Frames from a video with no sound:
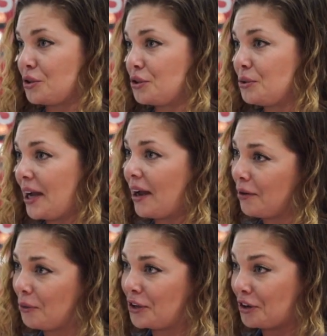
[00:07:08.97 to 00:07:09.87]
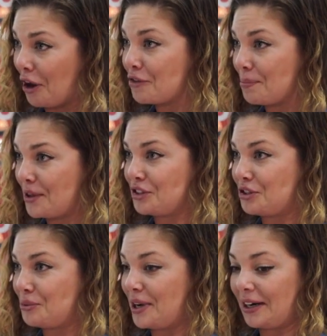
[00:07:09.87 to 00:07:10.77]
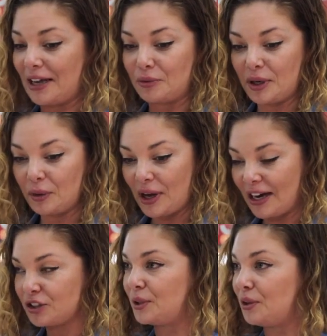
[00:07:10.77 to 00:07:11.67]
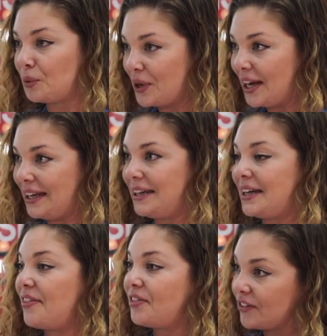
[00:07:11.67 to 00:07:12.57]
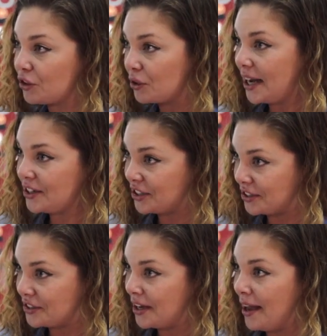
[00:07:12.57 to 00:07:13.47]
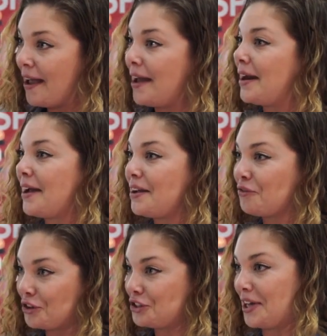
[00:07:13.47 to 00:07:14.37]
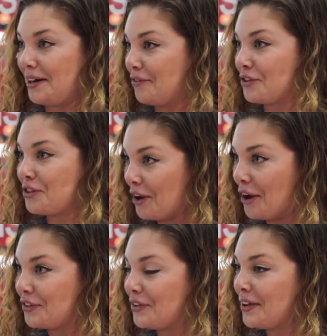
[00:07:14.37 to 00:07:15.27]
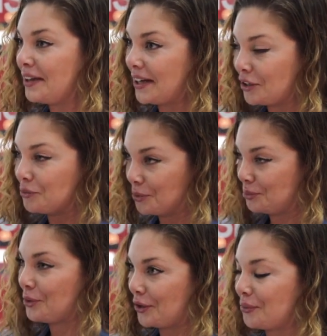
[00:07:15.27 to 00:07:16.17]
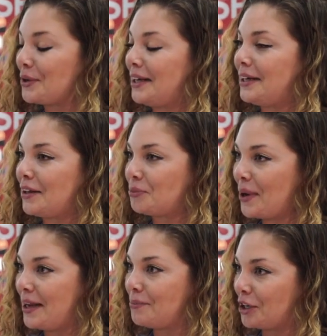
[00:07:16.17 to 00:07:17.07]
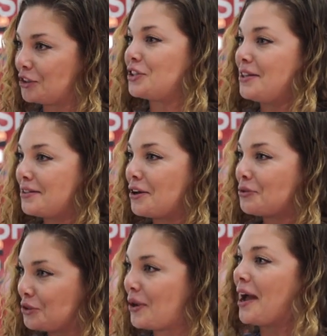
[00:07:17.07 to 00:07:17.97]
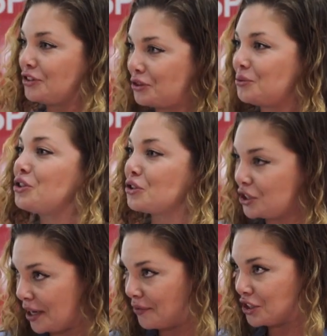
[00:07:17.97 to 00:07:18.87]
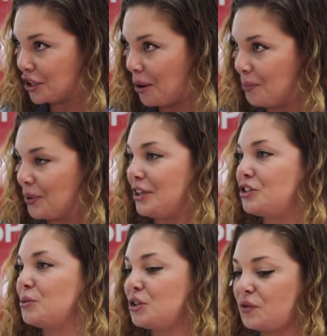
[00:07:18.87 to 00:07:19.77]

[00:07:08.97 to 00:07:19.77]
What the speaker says: you're doing, what the government is doing, that we actually really get that connections. And I never thought that it would work really that way, because I thought you had to do it yourself as a company. So